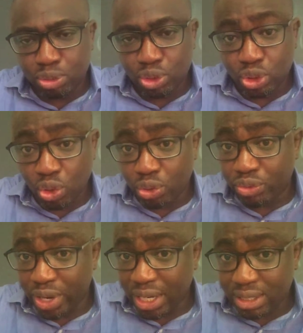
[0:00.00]
put your
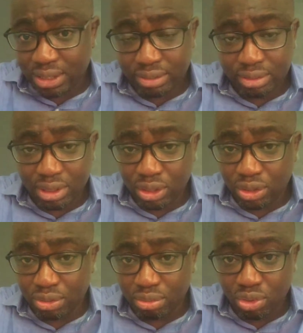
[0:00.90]
grade,
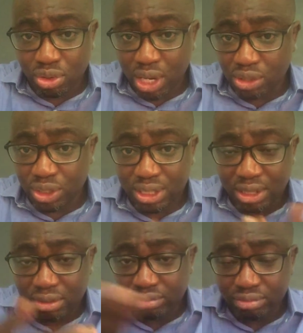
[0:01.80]

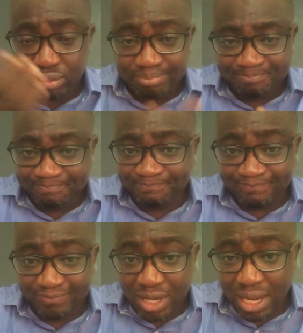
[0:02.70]
graduating
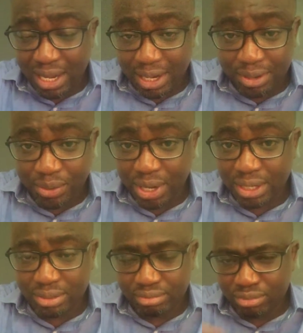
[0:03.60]

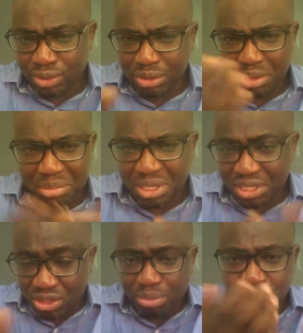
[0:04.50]
grade,
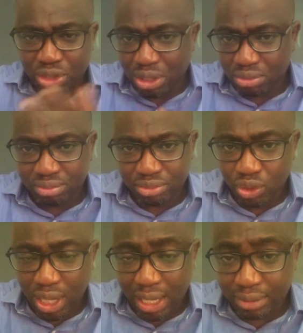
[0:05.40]
it's optional.
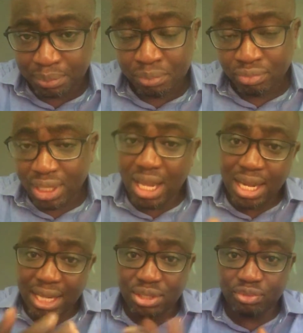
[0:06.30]
You can.
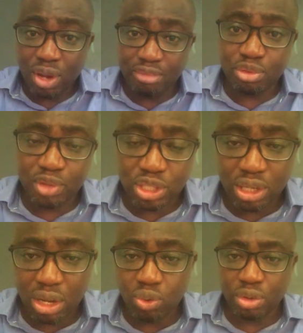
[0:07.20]
Then next, if you have
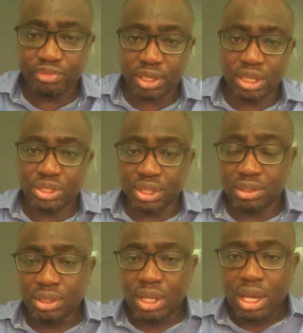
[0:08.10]
professional
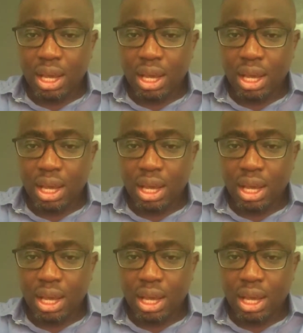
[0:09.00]
qualification,